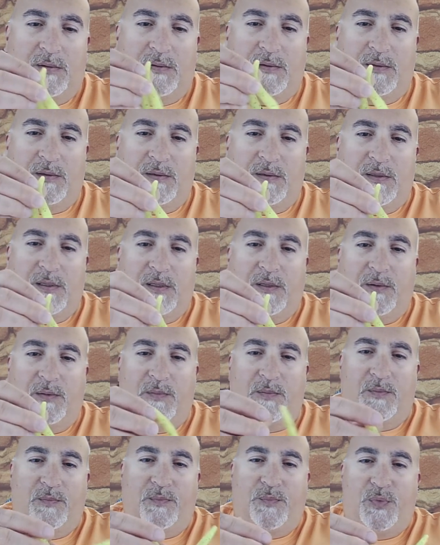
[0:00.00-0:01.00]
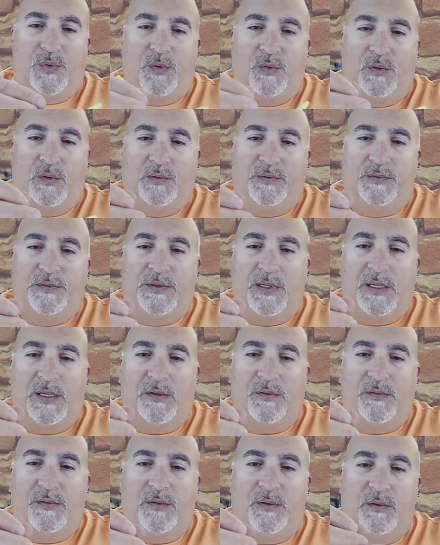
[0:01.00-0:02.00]
get it pulled
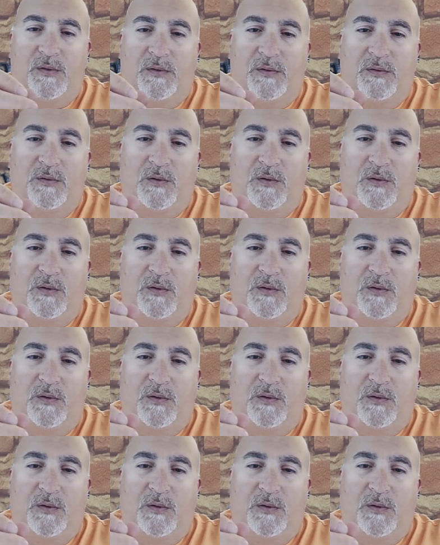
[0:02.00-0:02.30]
down there a little